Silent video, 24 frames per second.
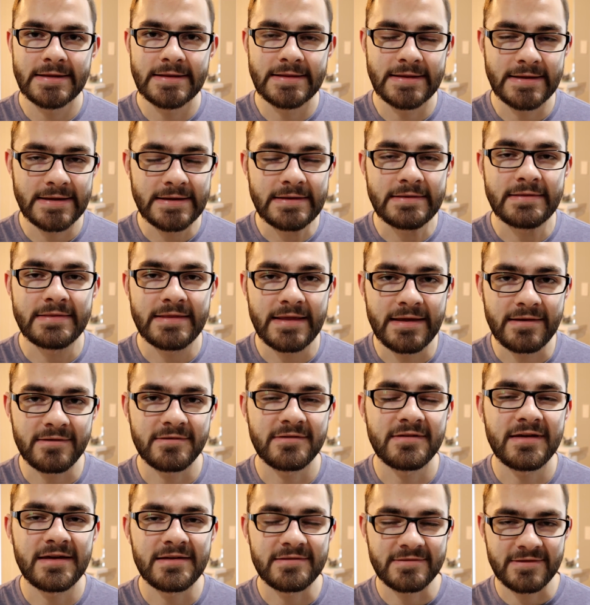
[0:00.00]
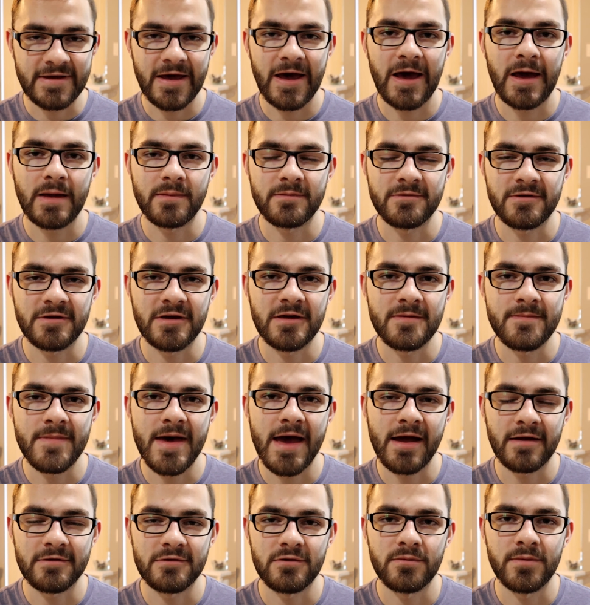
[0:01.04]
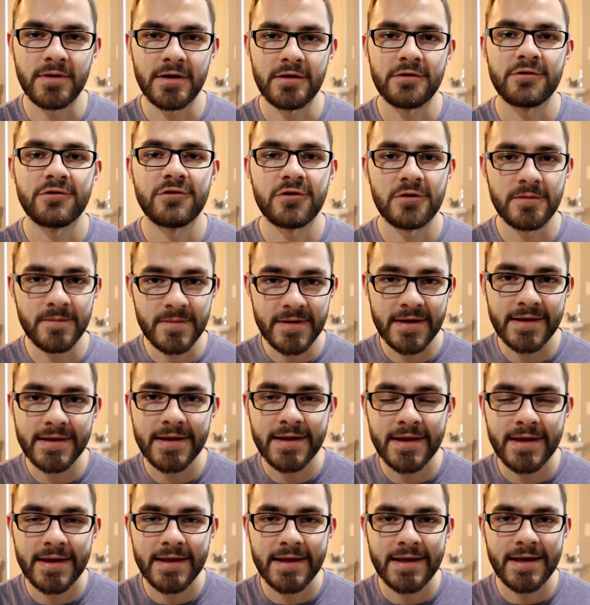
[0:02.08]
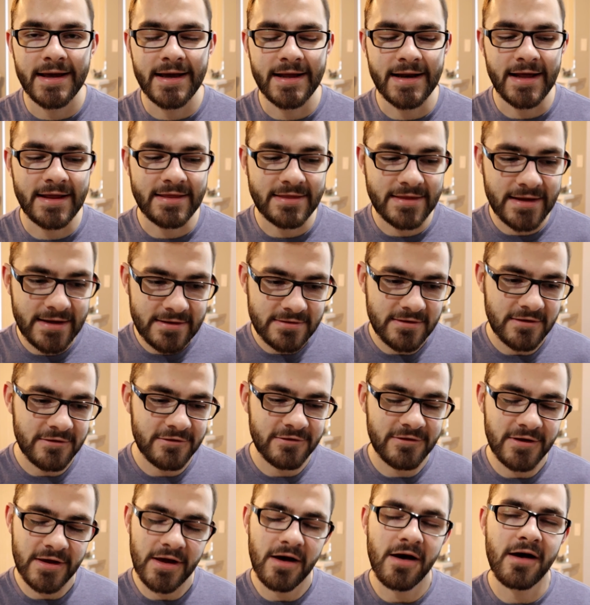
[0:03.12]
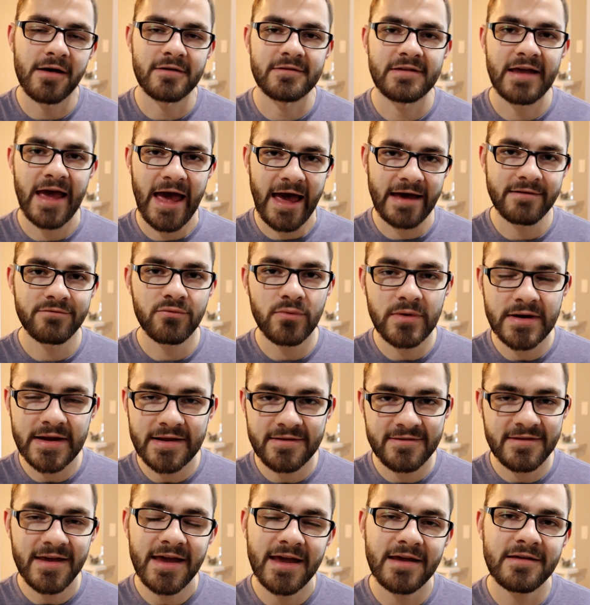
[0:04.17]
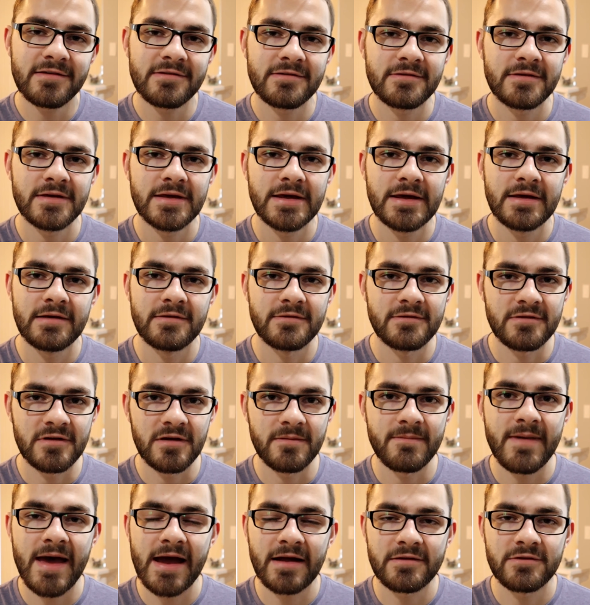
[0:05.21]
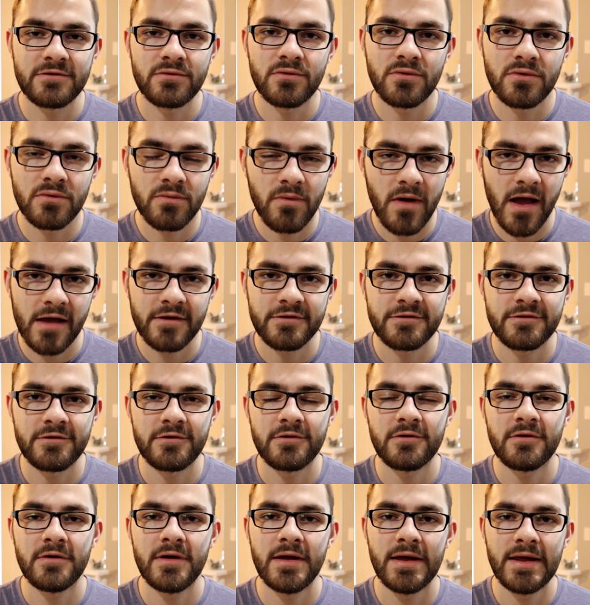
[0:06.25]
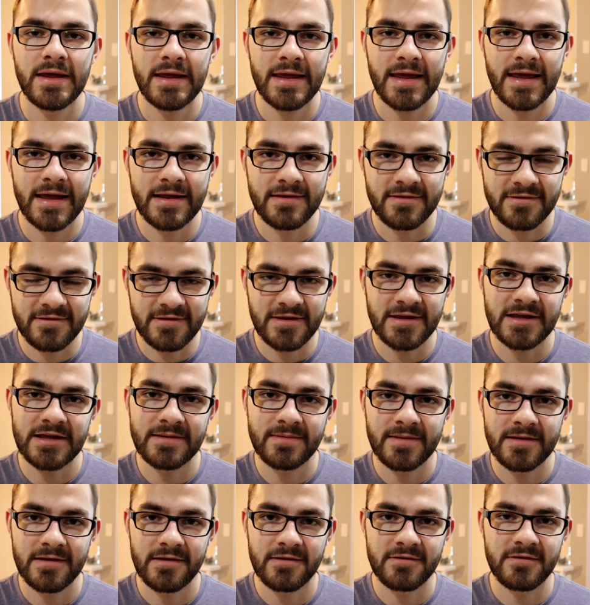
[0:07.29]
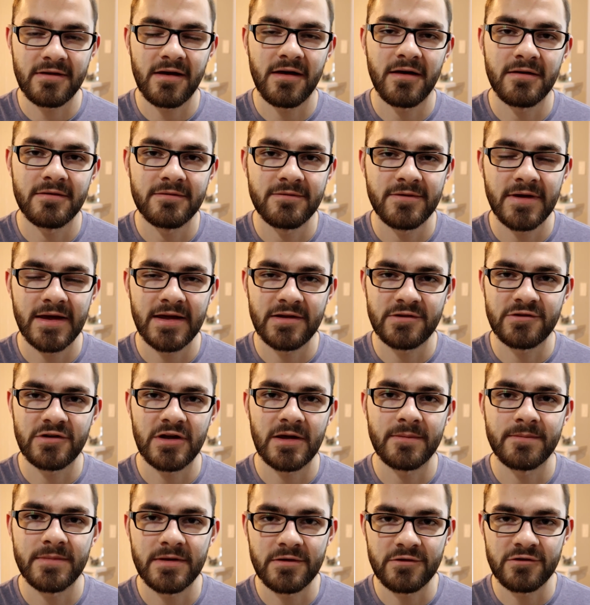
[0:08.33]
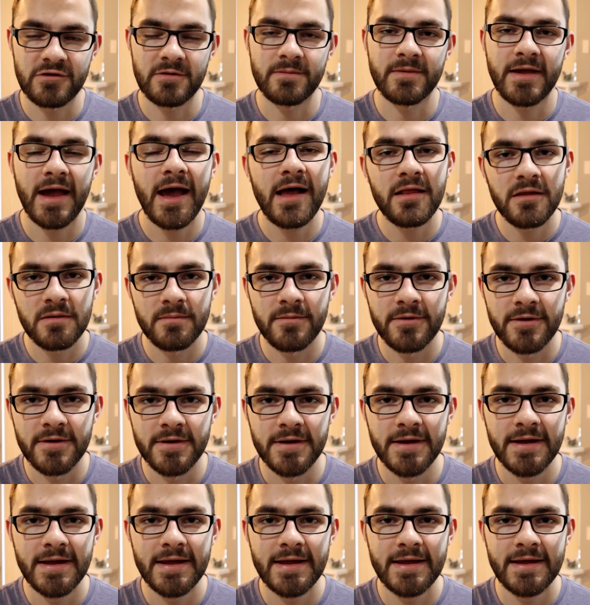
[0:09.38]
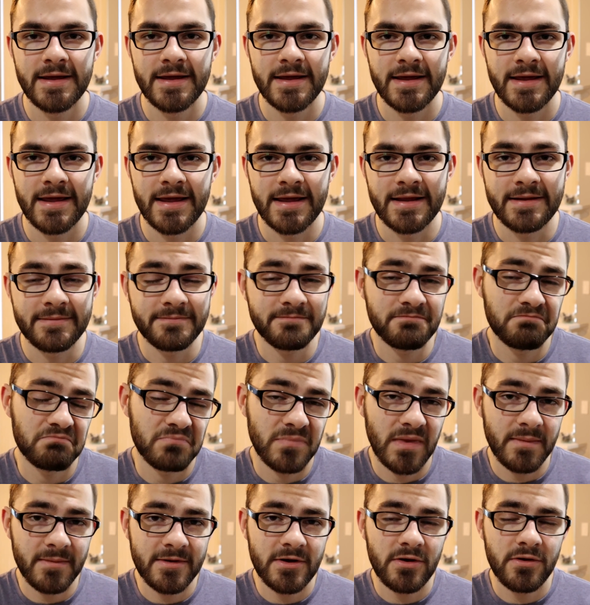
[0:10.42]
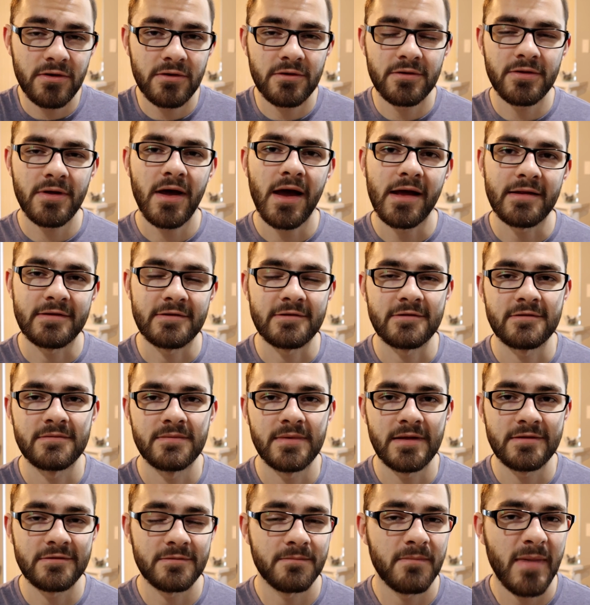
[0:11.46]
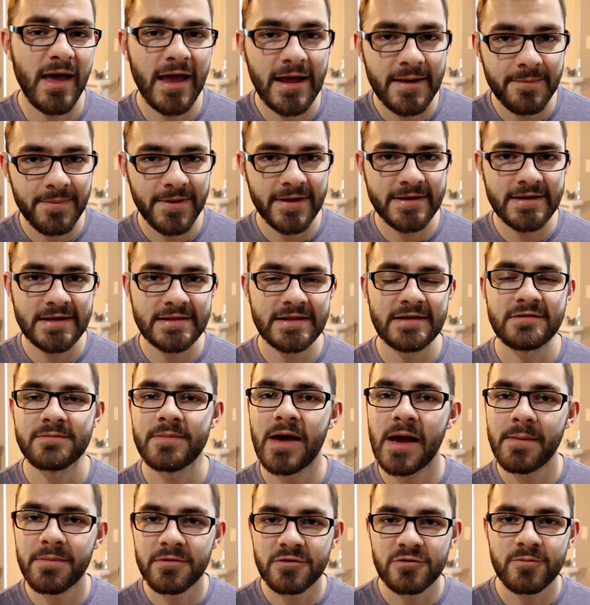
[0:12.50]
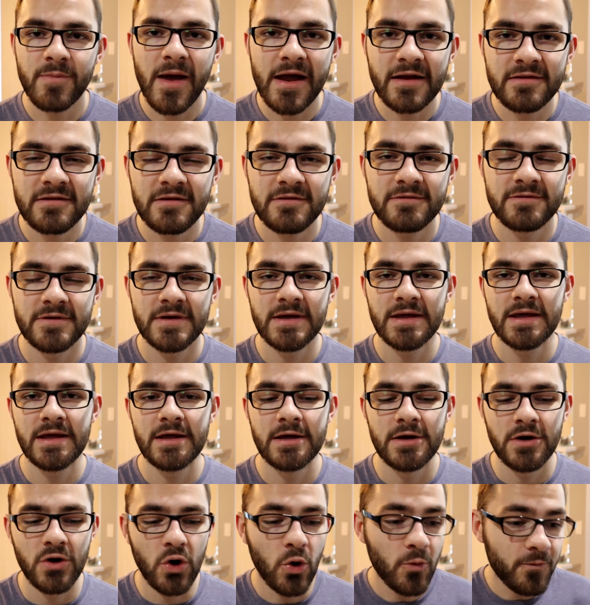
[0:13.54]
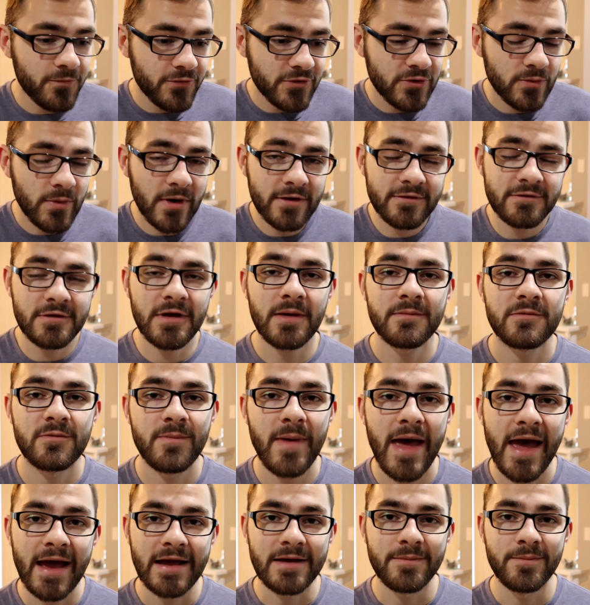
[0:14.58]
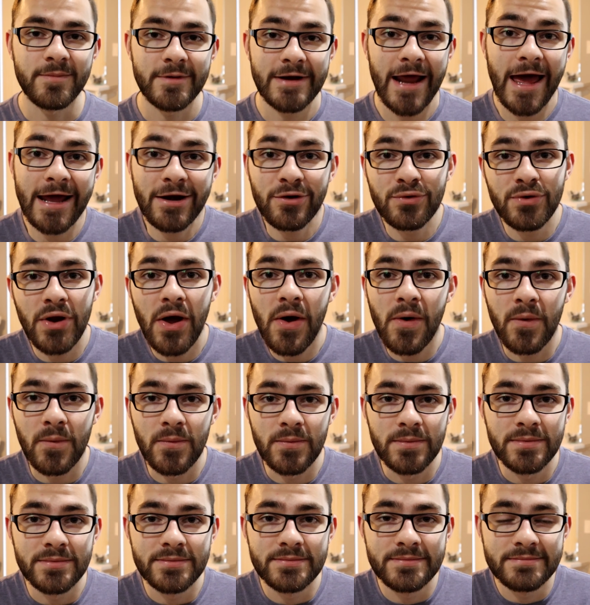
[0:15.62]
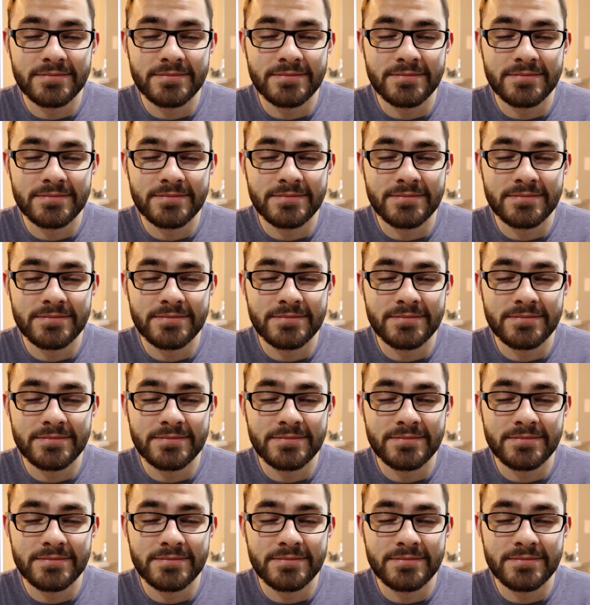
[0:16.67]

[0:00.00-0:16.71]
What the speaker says: I think things take time to get back to where it should be. And I think the Seahawks have what it takes to get back to a roster and team that is of a championship caliber. And let me know your thoughts. That's my opinion. That's my perspective. Hopefully Russ comes back, but I don't know.